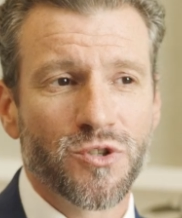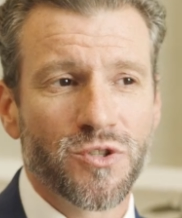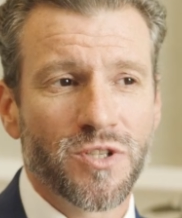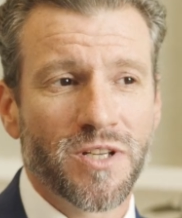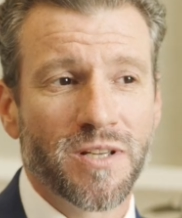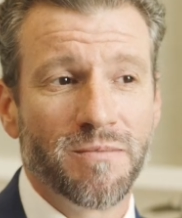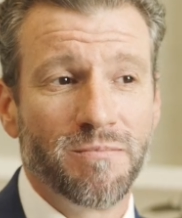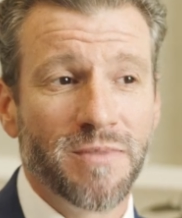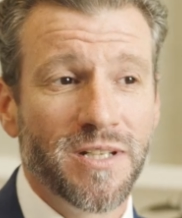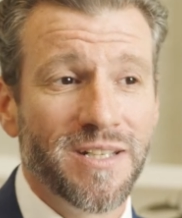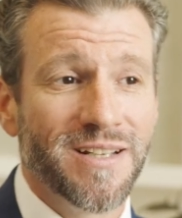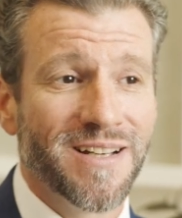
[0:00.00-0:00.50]

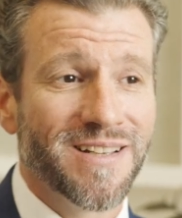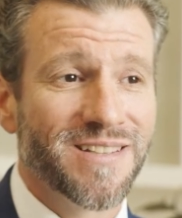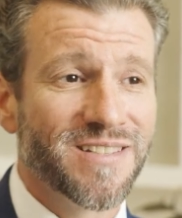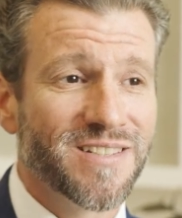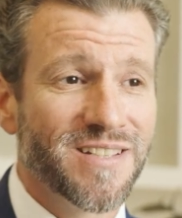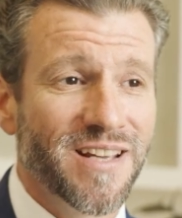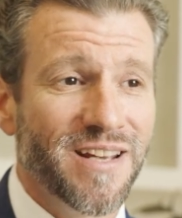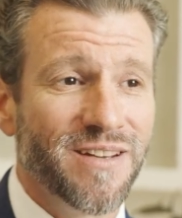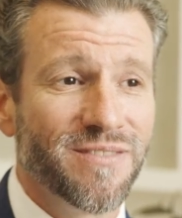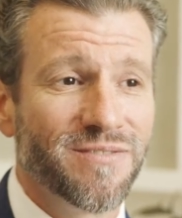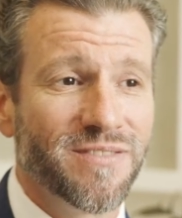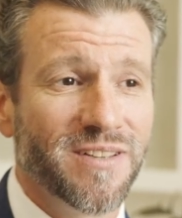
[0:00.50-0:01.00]
can be done
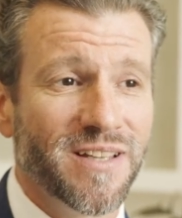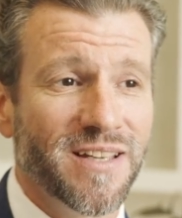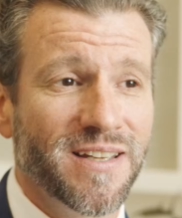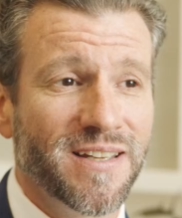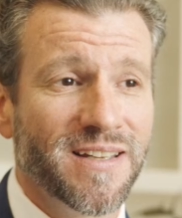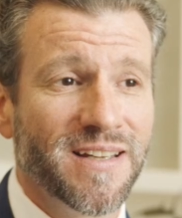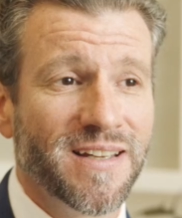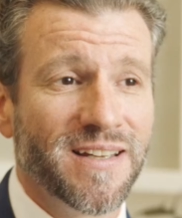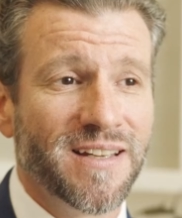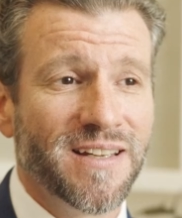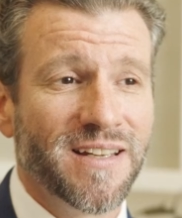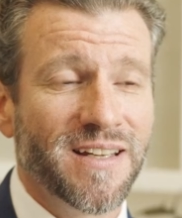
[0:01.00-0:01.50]
safely?
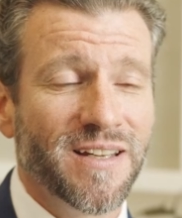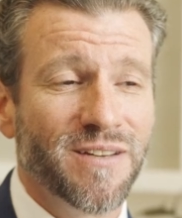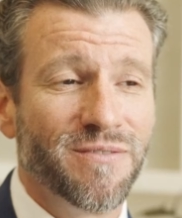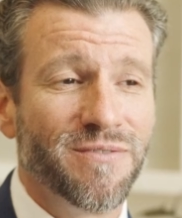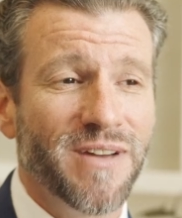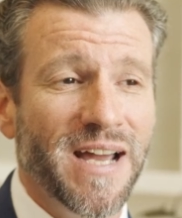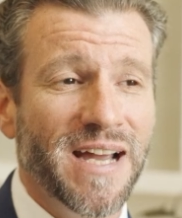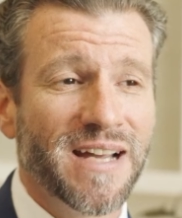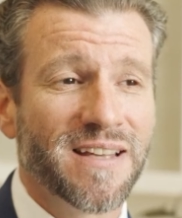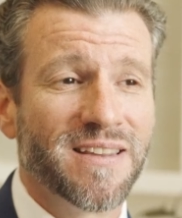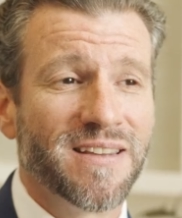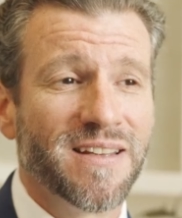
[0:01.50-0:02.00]
In
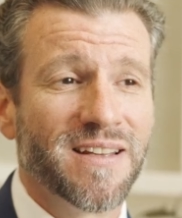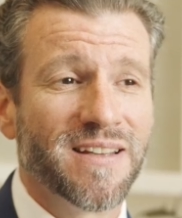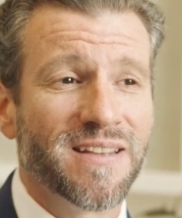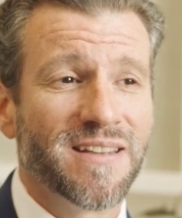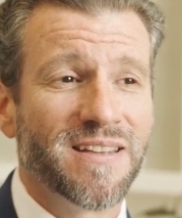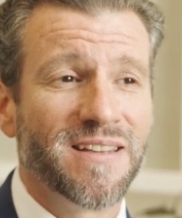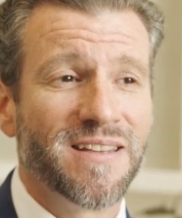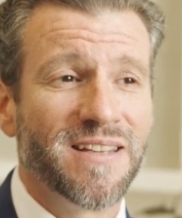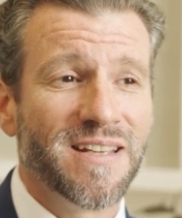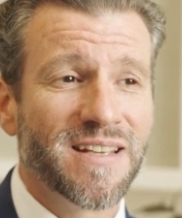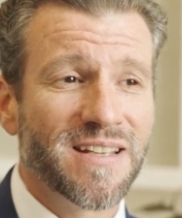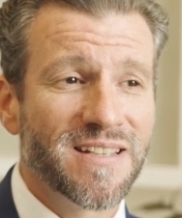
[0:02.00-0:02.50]
fact,
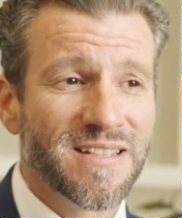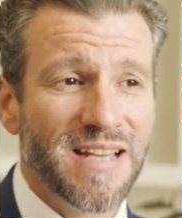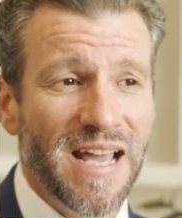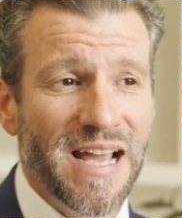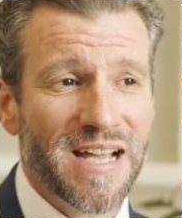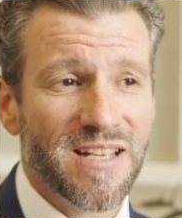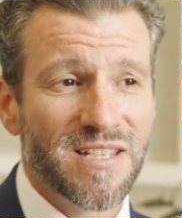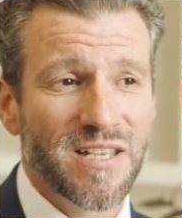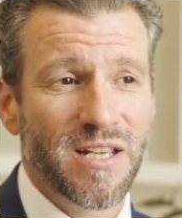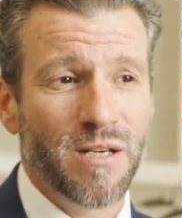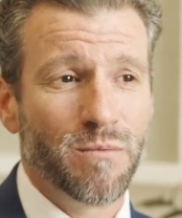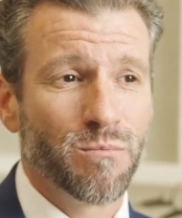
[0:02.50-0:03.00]
the
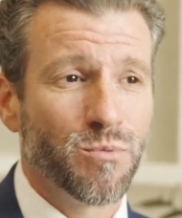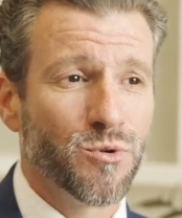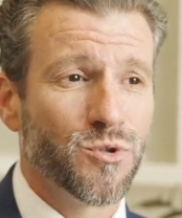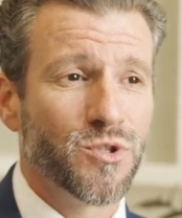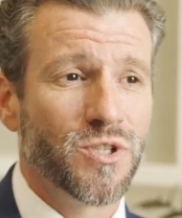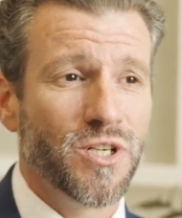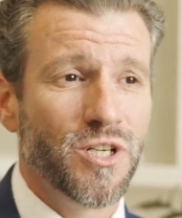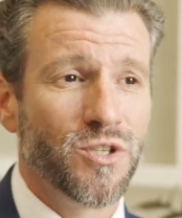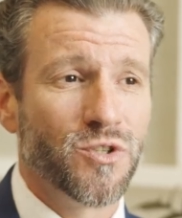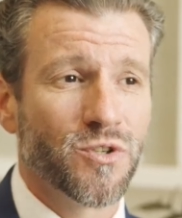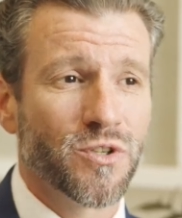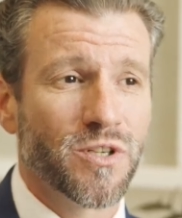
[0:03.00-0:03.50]
exact same
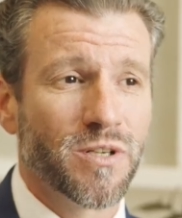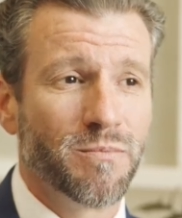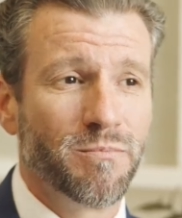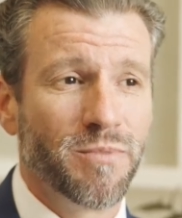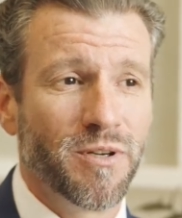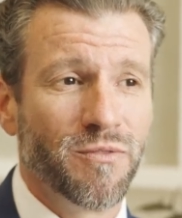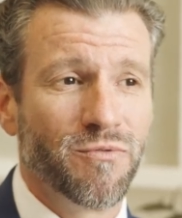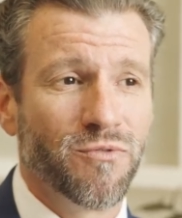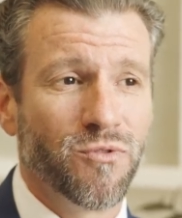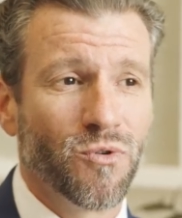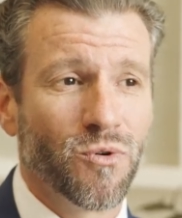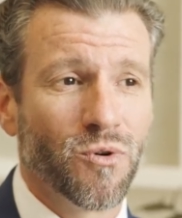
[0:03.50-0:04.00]
procedure can be
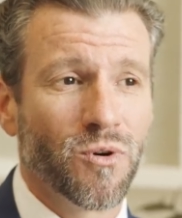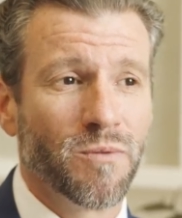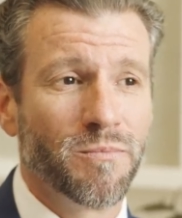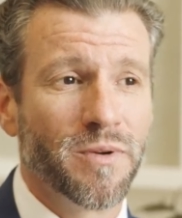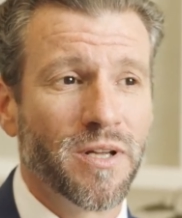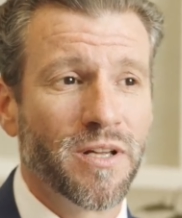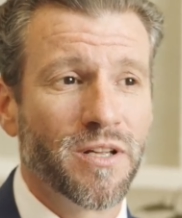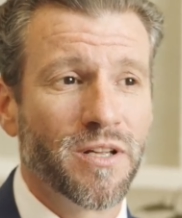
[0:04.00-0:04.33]
performed